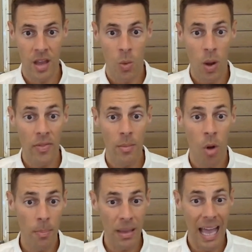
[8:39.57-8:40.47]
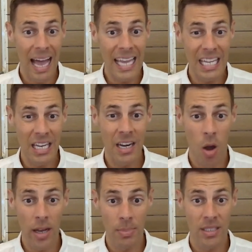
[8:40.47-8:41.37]
One that might be 80 to
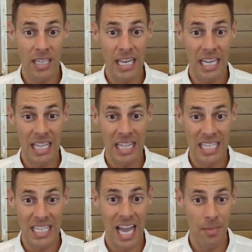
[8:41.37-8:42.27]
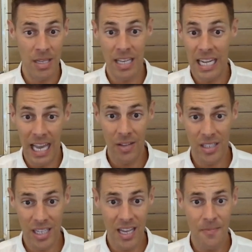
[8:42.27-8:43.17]
90% the same as any other
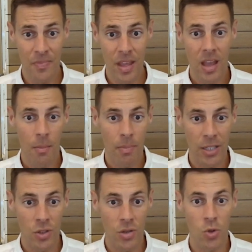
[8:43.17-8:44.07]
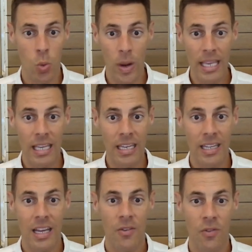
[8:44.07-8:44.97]
team, but you tweak it
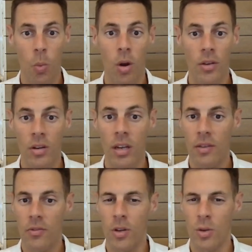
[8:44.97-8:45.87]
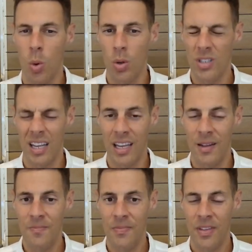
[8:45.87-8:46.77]
for what you need for your
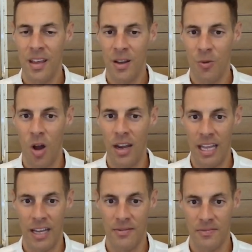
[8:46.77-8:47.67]
team right now.